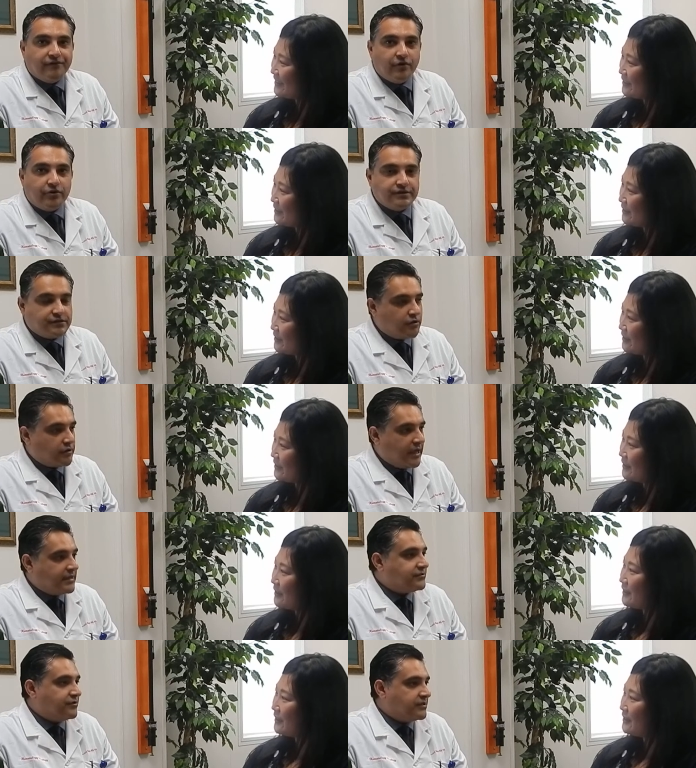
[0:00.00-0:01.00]
Speaker 1: focus are
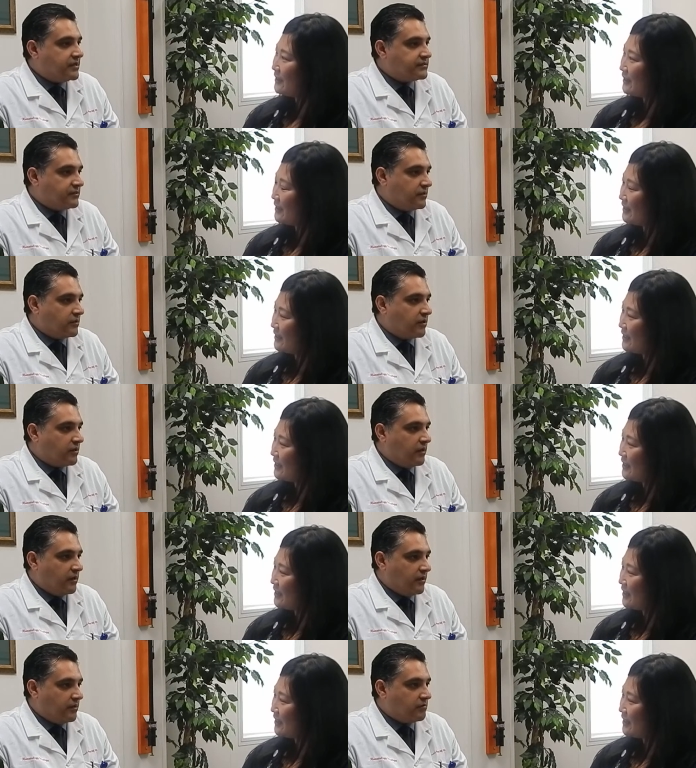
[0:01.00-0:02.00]
gastrointestinal
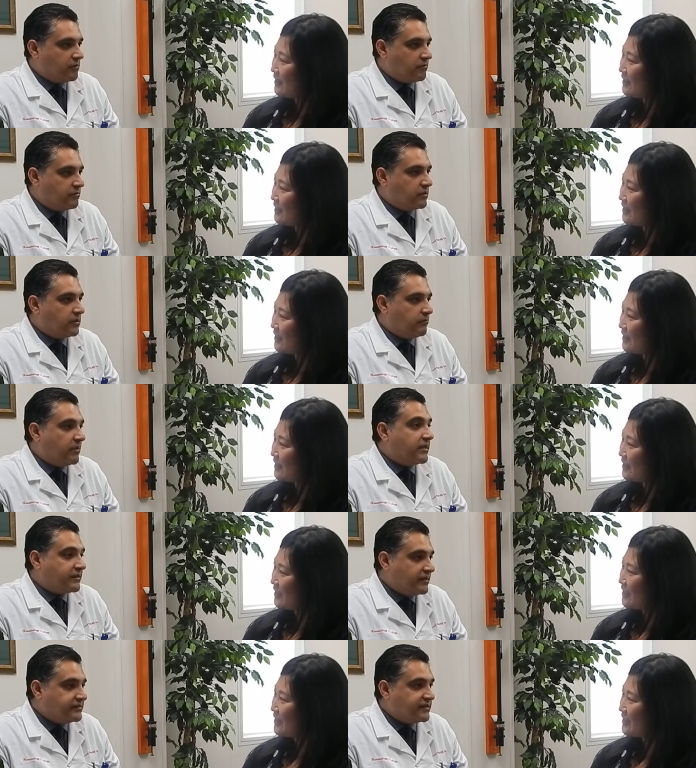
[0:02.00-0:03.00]
uh,
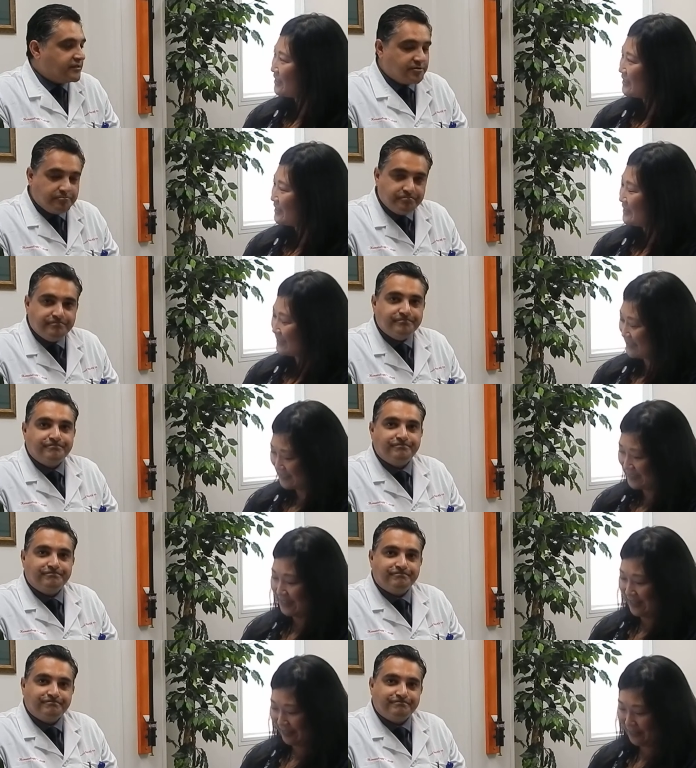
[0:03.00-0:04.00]
malignancies.
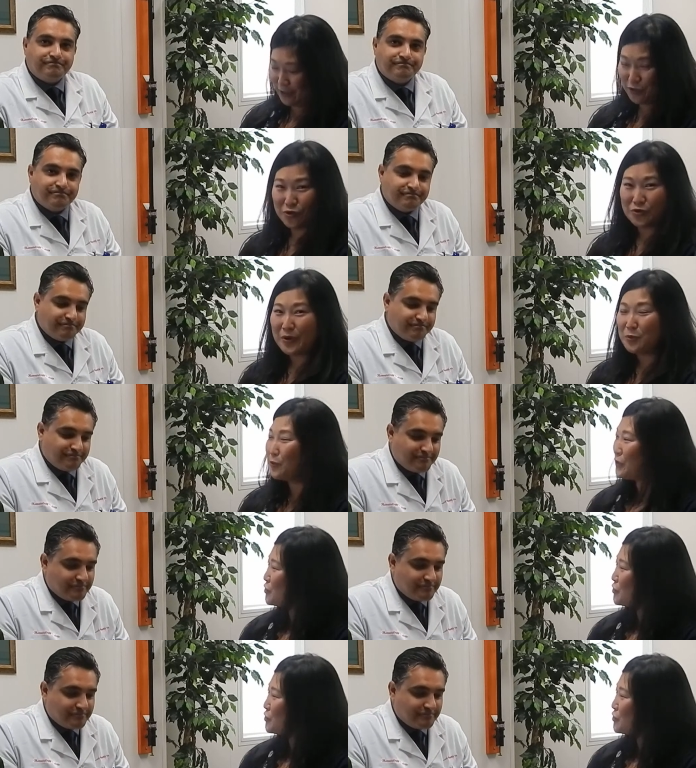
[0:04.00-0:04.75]
Speaker 2: Thank you. And what